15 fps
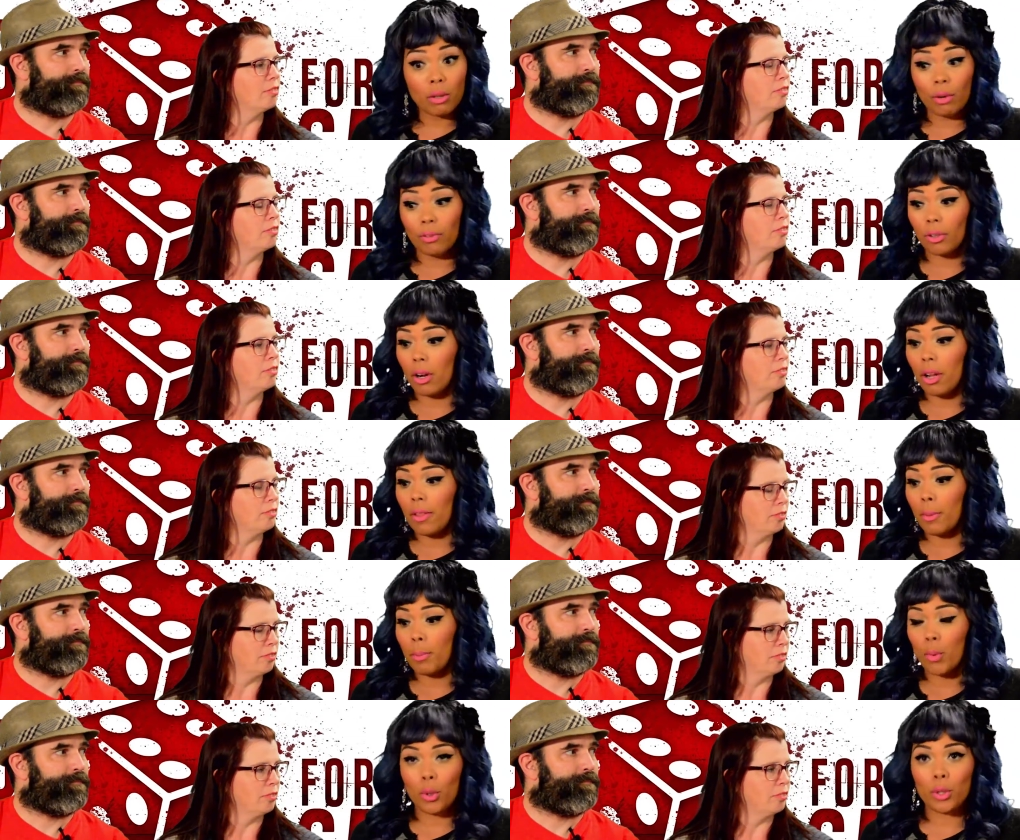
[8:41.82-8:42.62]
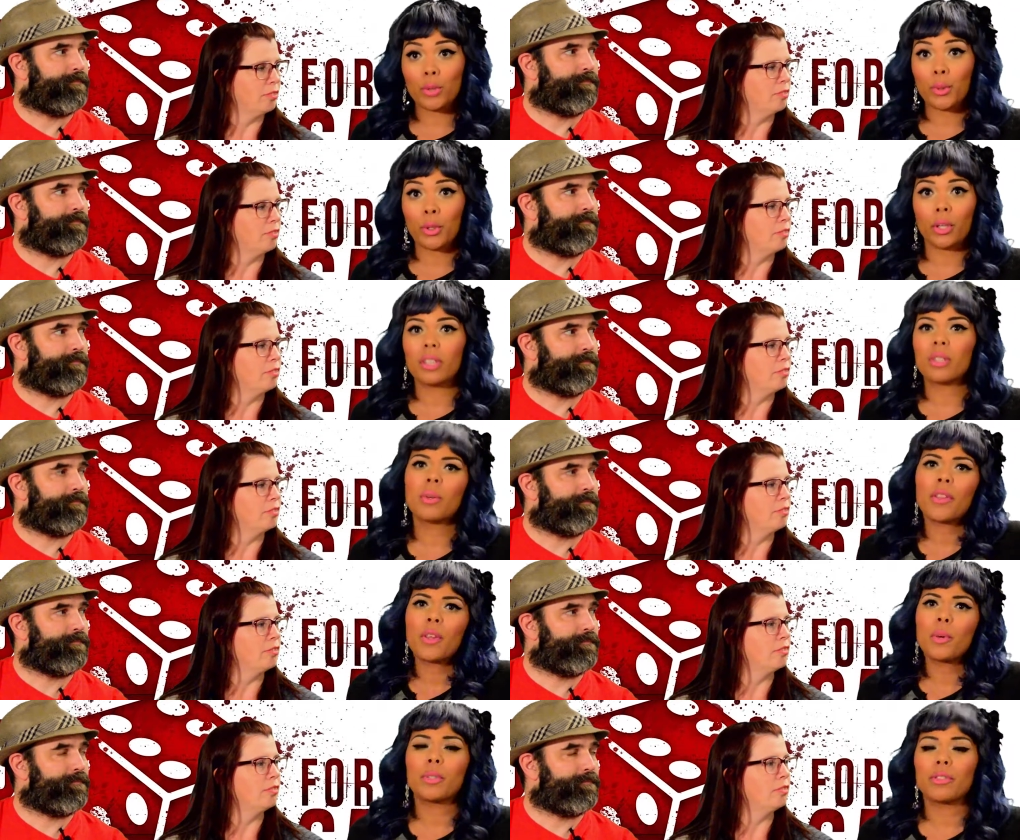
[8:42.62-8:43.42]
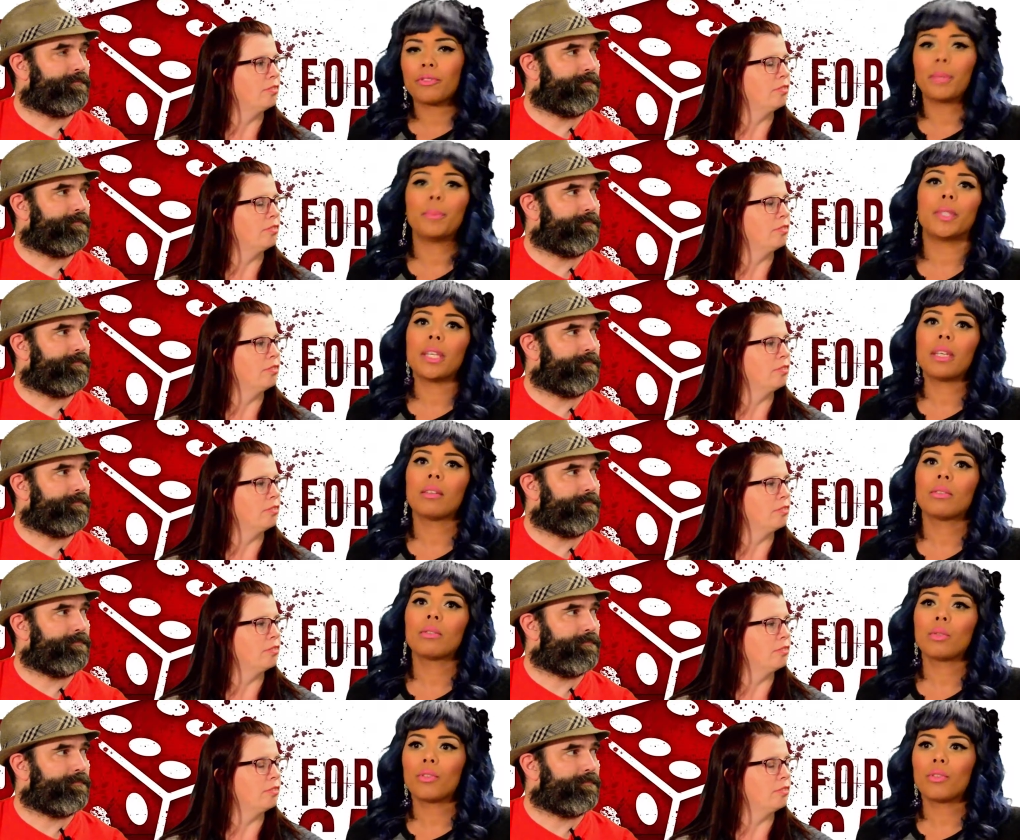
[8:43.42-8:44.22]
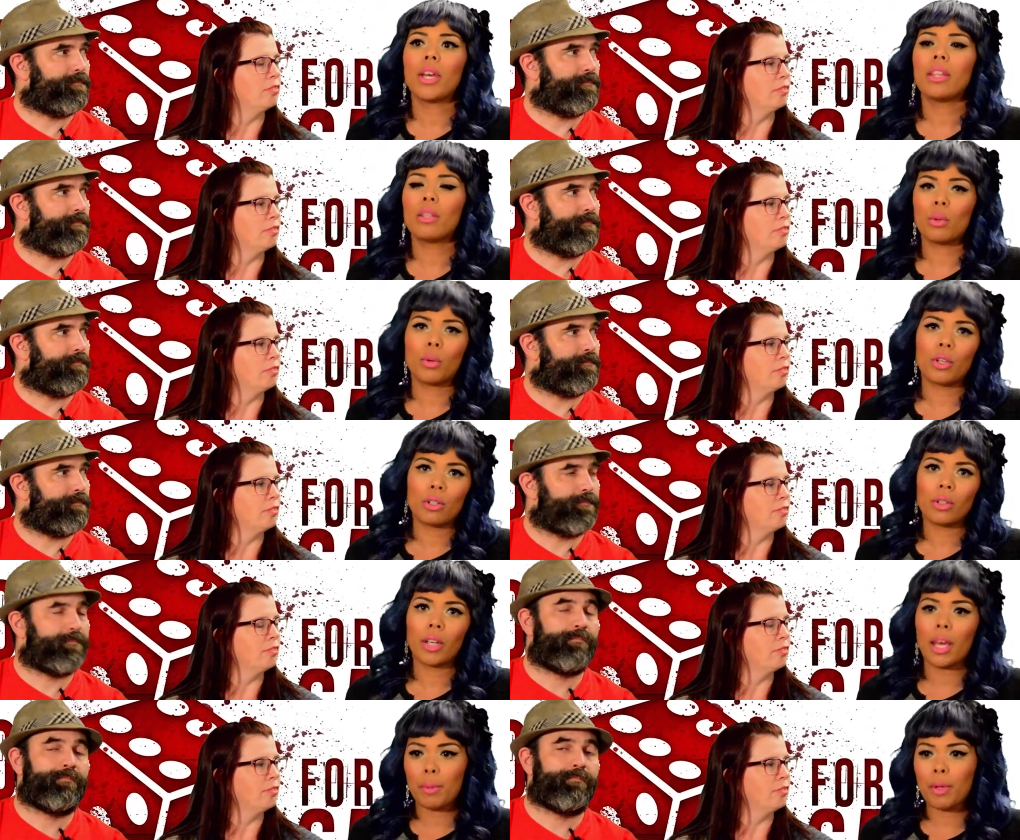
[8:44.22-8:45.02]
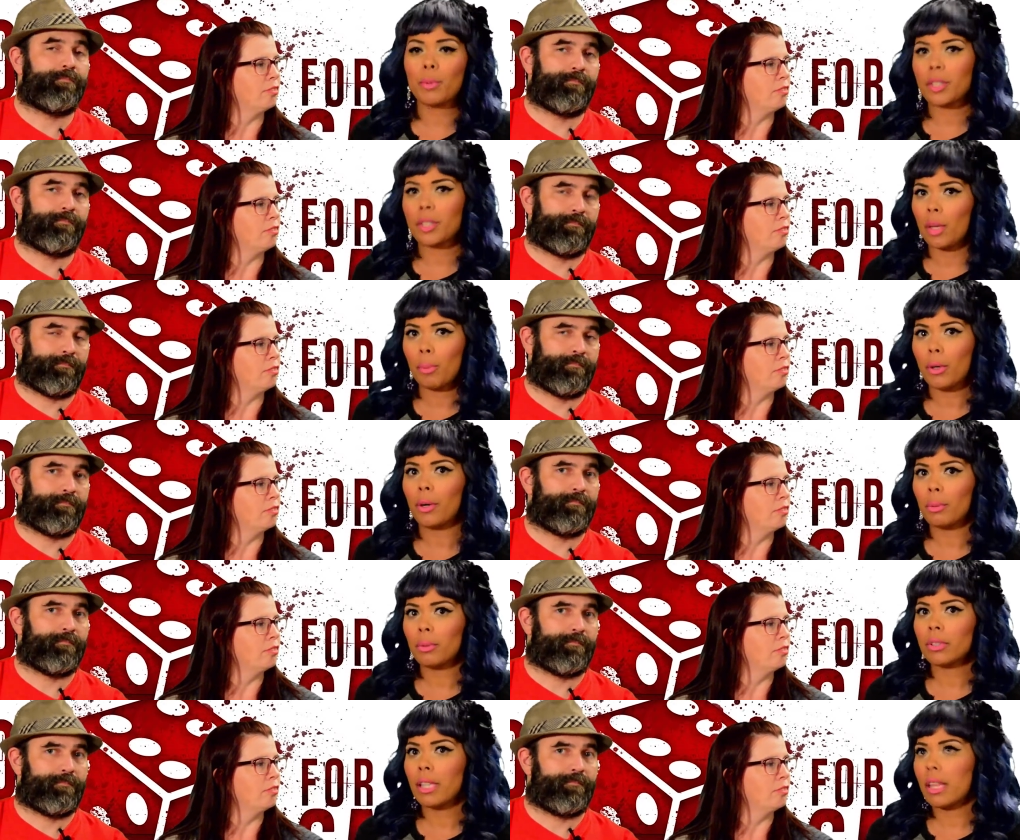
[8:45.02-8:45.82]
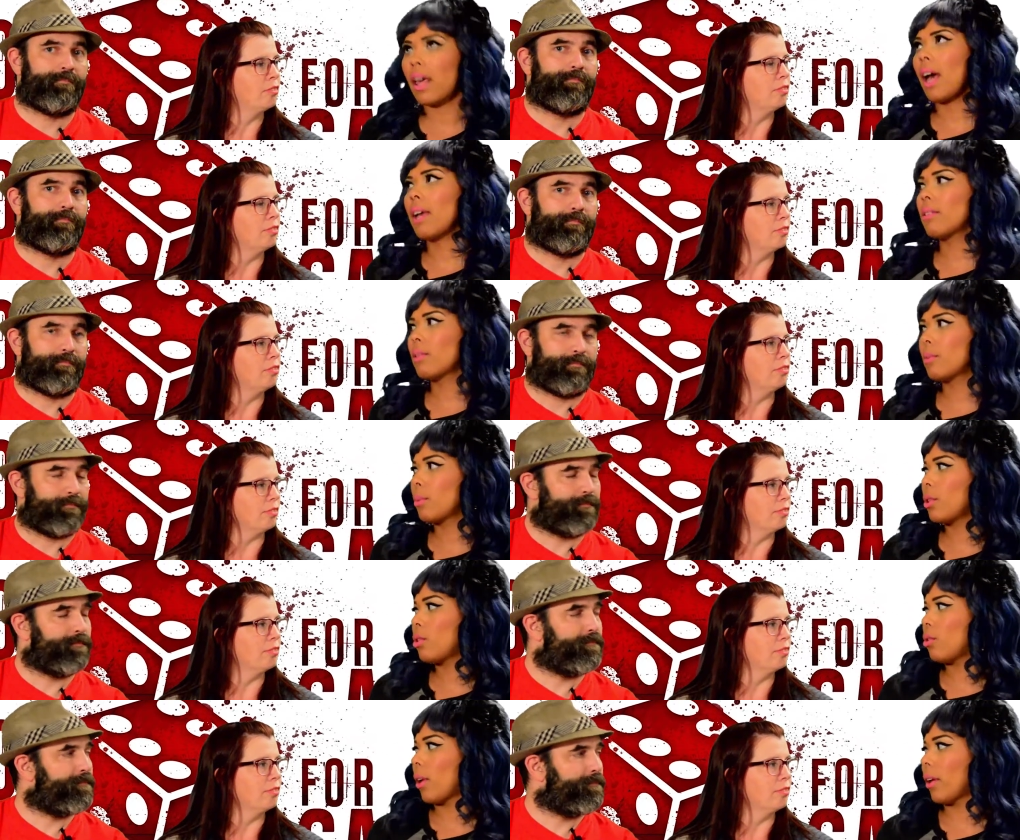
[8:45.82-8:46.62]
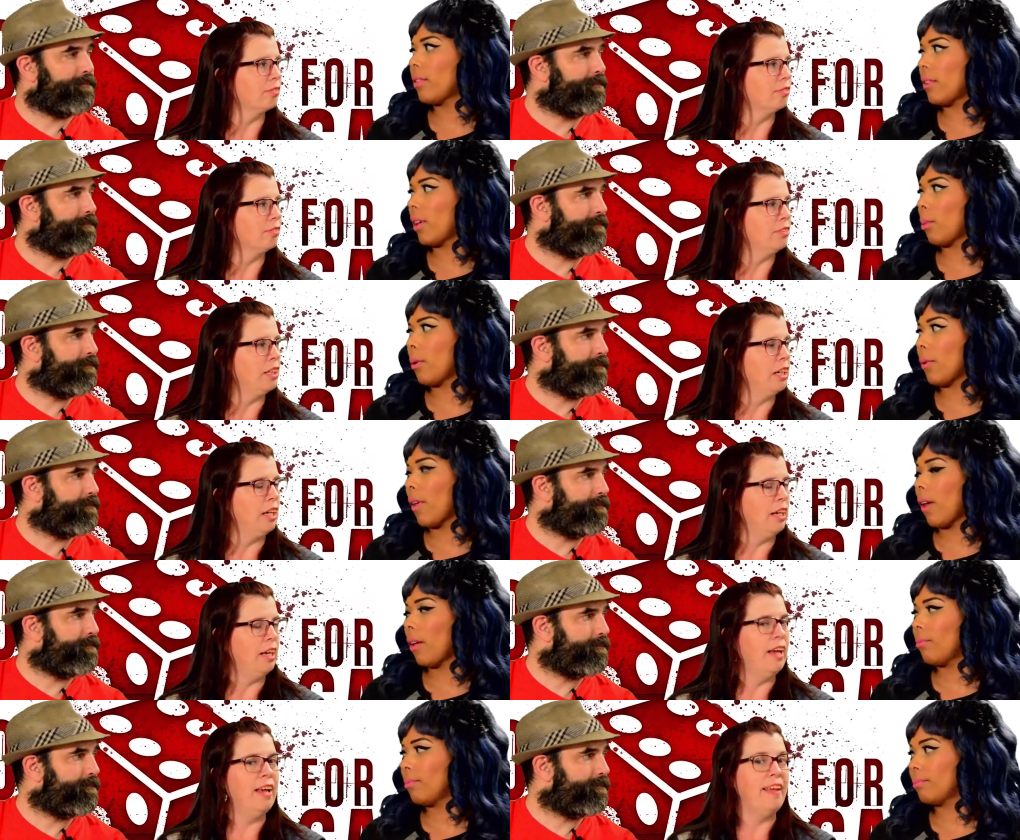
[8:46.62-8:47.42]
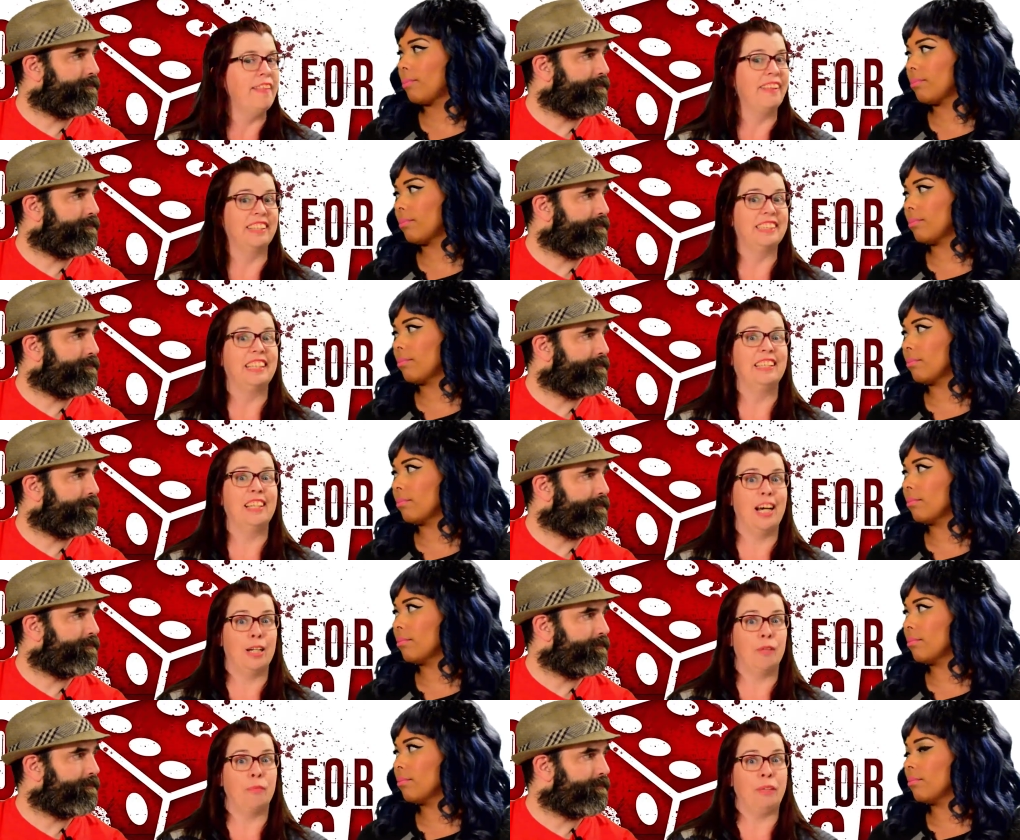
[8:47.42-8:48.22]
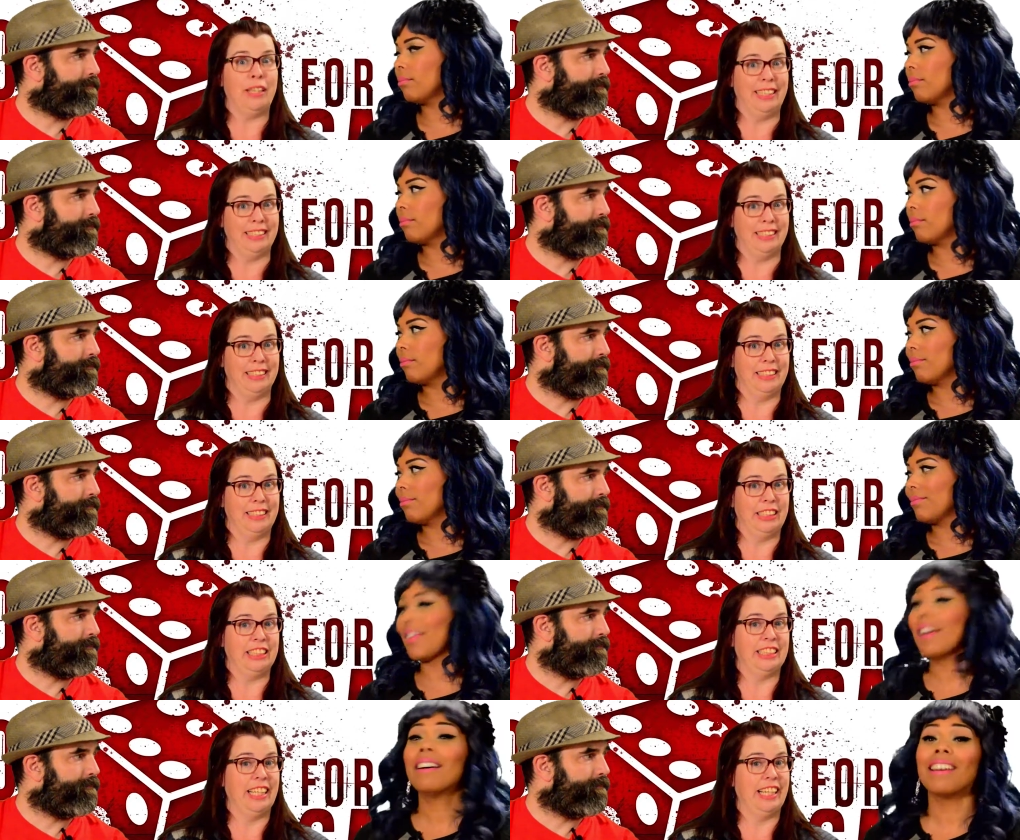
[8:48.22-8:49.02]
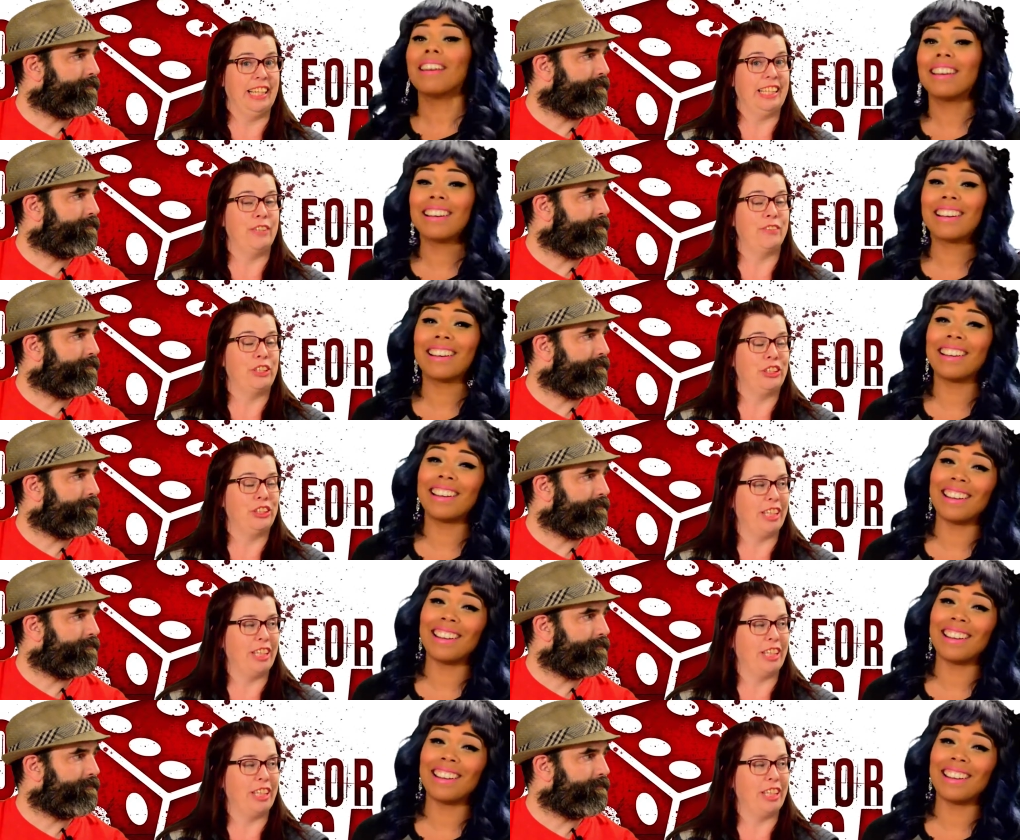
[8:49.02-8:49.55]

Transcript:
Speaker 1: Overall, the boards were good, so nothing was flimsy. So if you had the original game, it was comparable to that. What did you guys think about that?
Speaker 2: There's a lot of pieces, just like the original